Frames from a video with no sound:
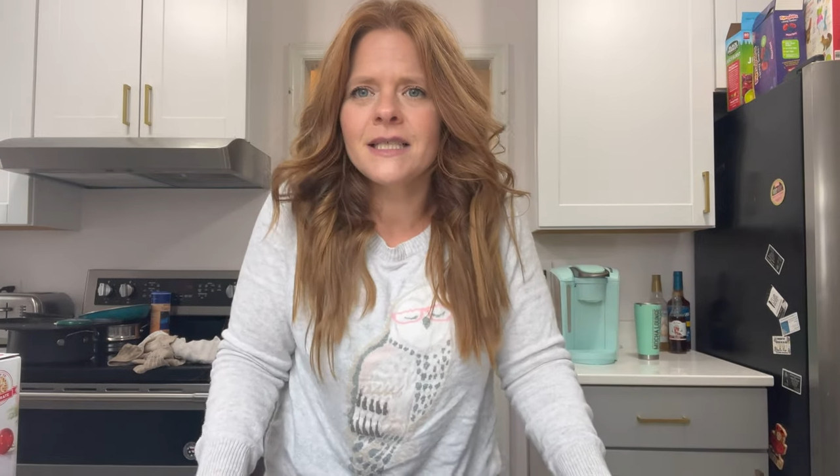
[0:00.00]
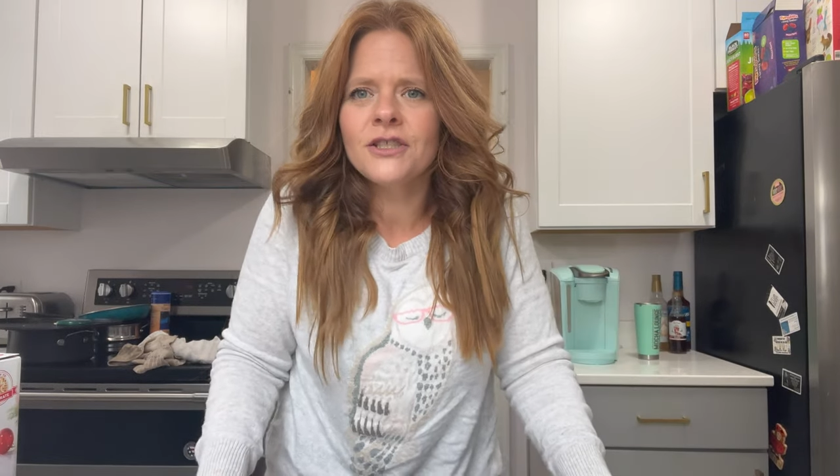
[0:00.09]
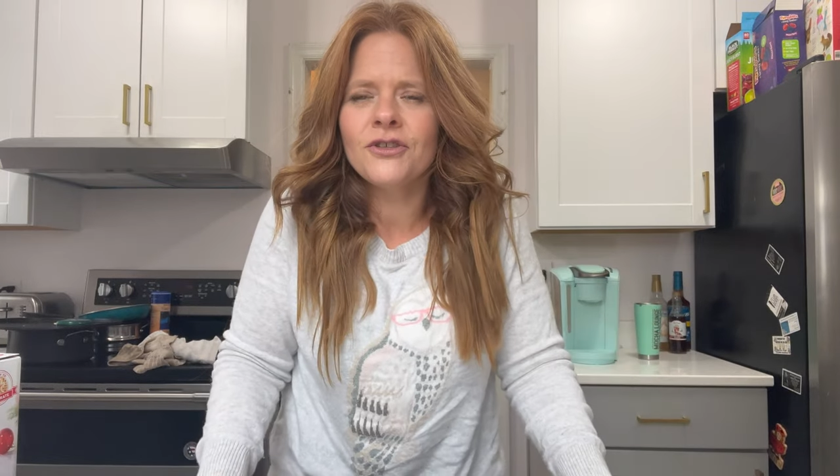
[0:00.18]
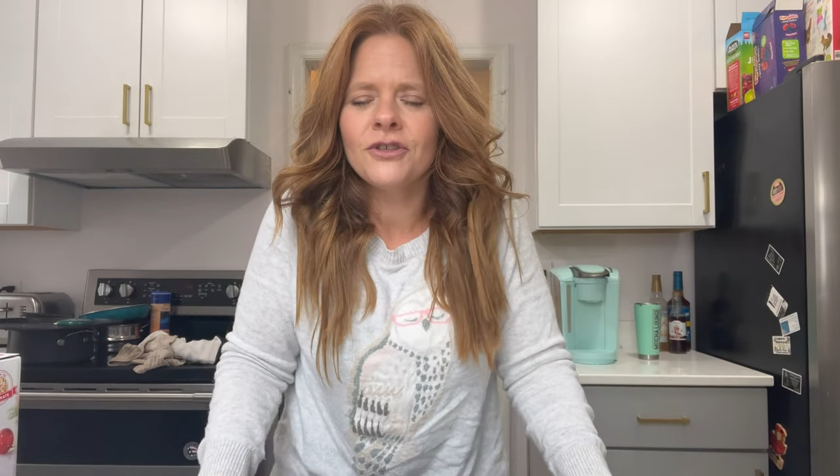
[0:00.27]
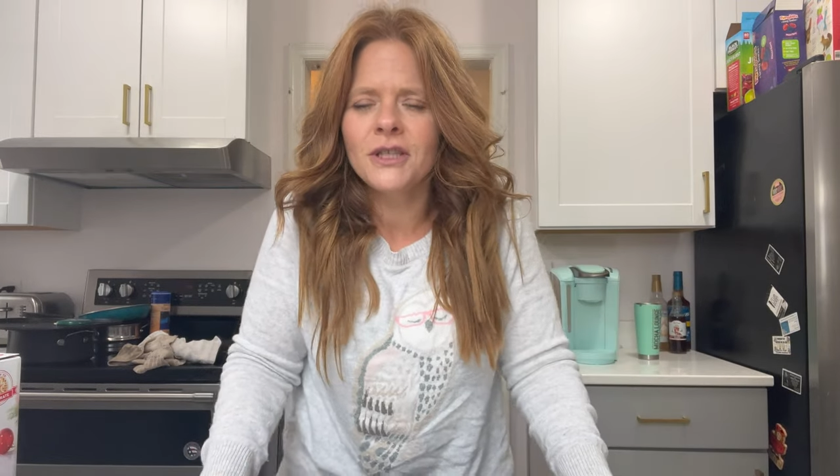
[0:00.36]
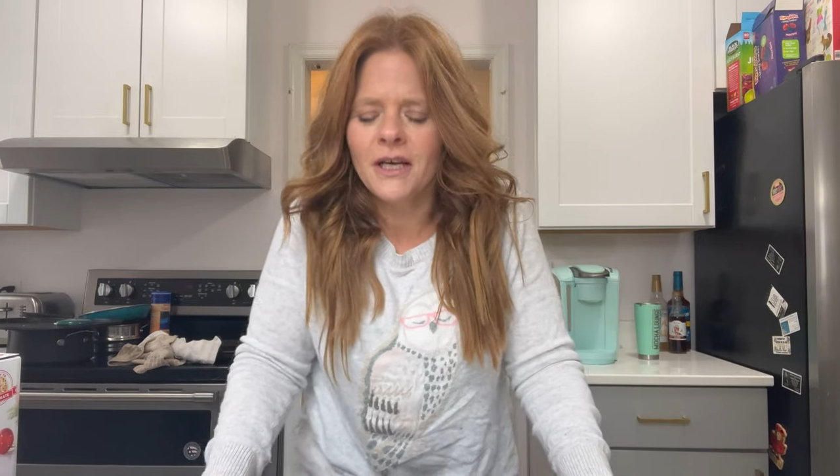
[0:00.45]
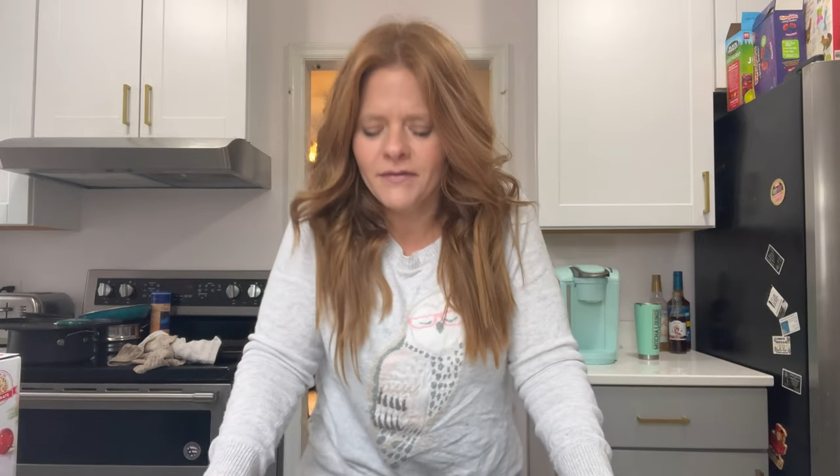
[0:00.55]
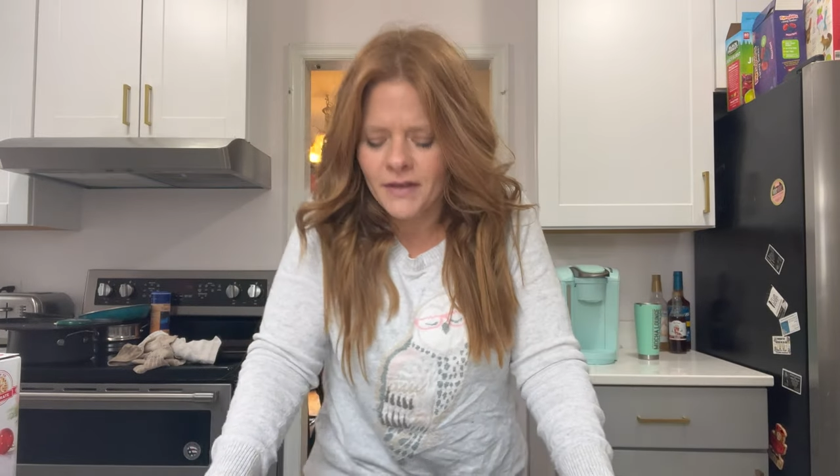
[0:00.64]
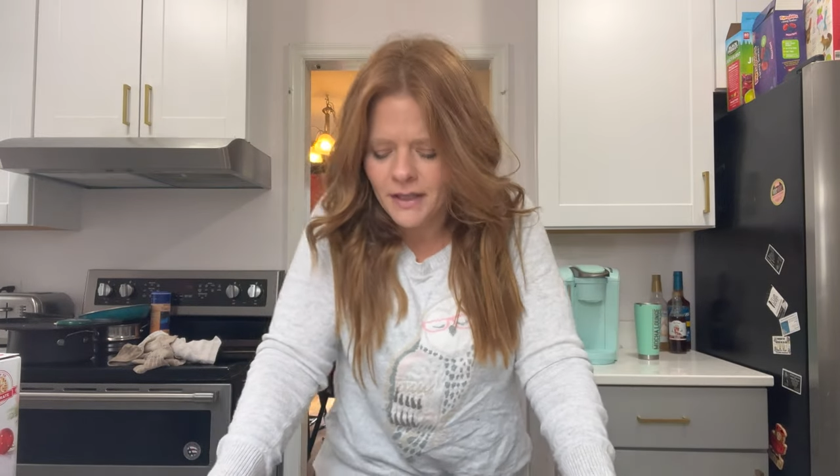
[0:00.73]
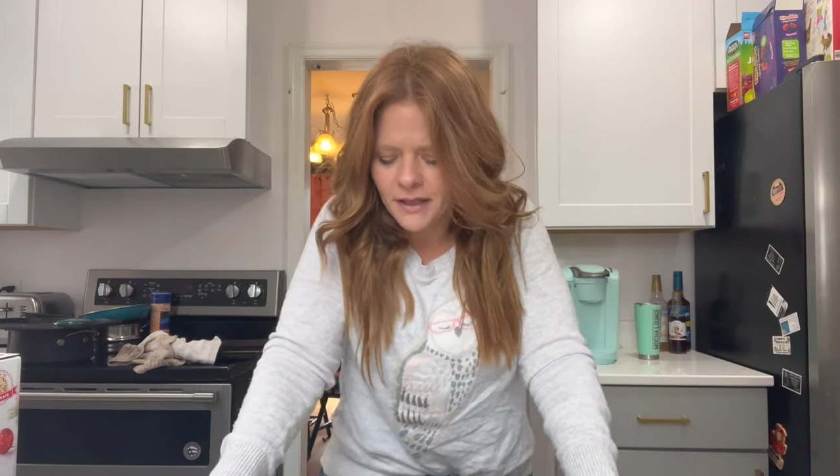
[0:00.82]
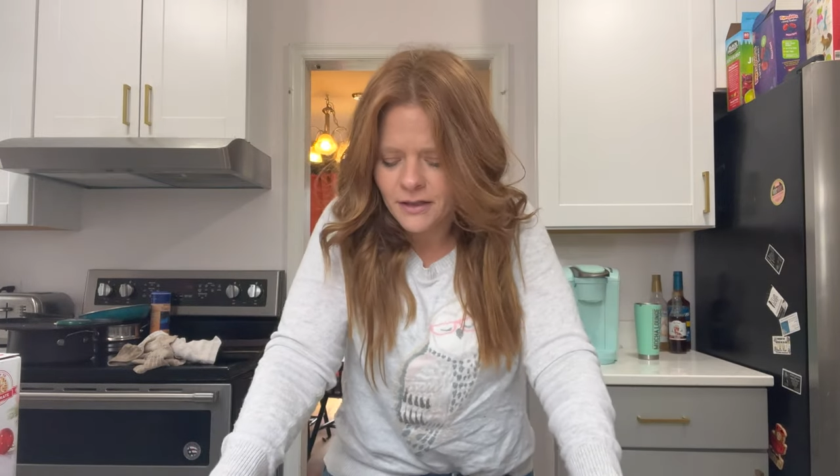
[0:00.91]
that you're
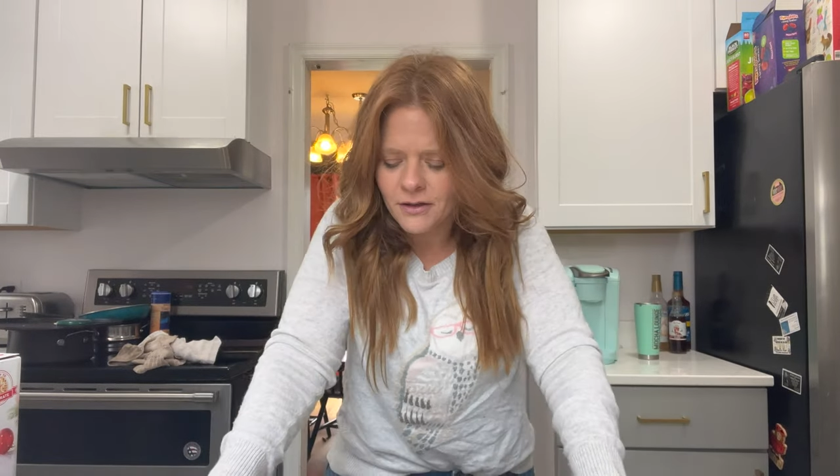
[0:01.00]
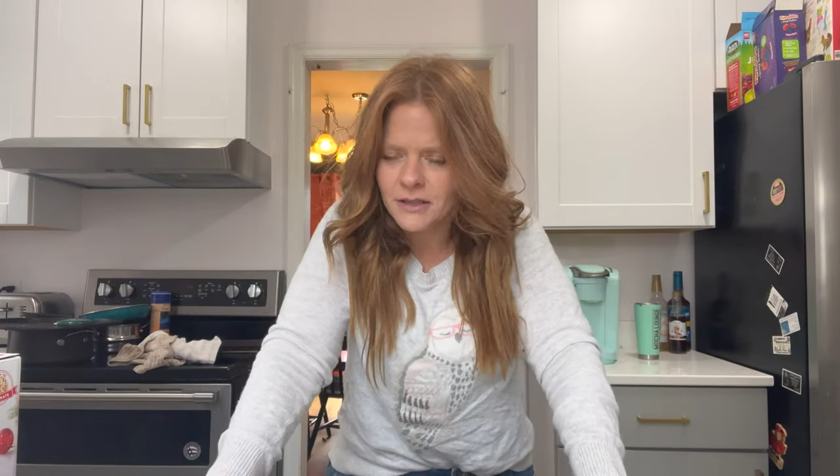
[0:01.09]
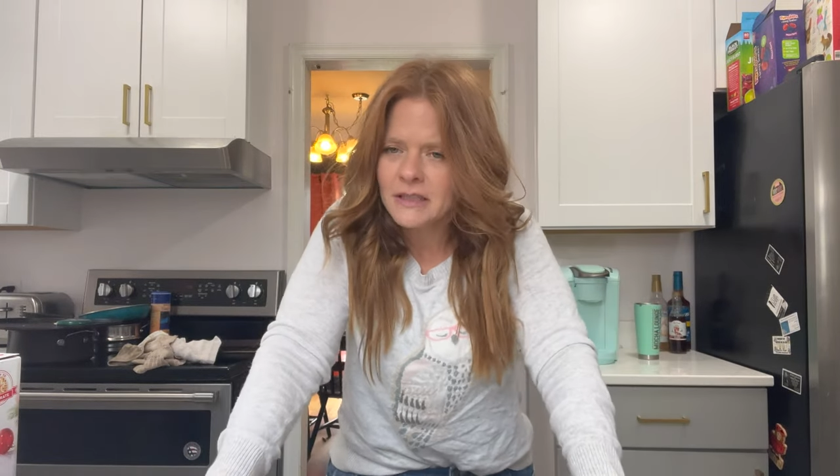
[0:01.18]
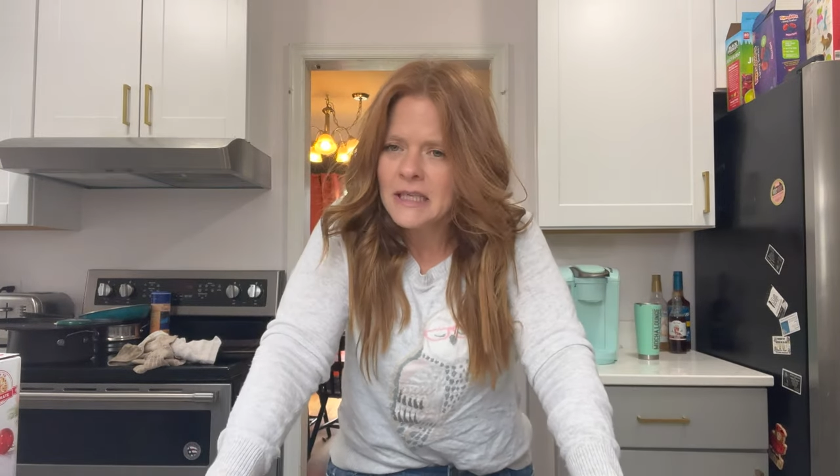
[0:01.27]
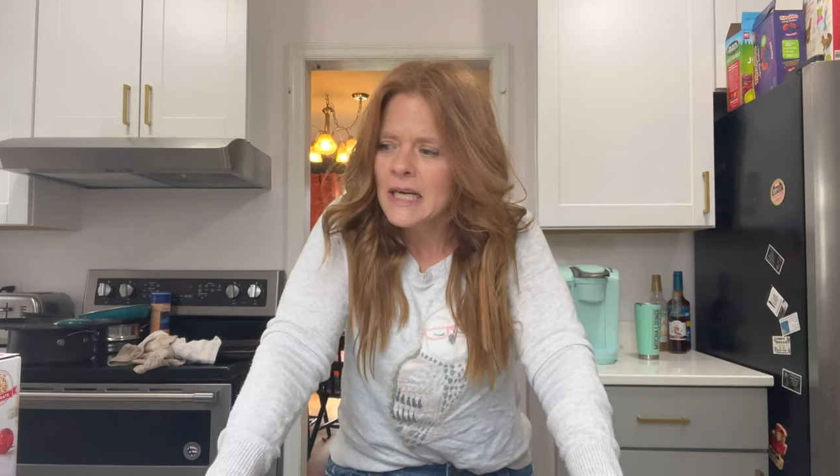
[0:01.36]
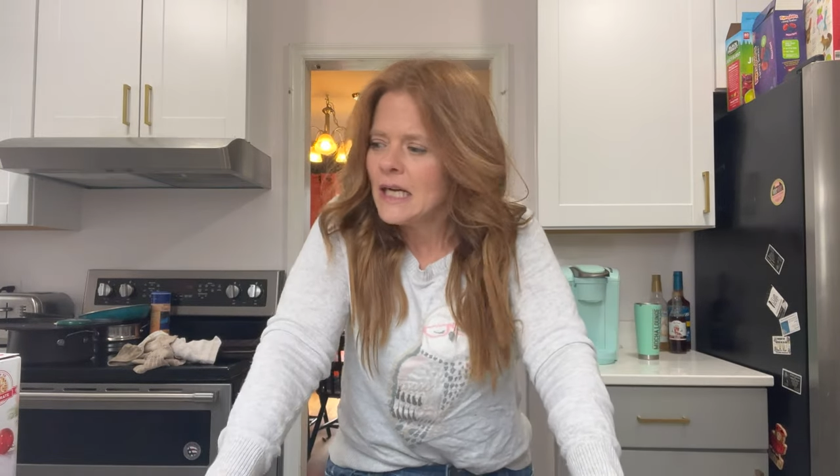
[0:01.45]
loving or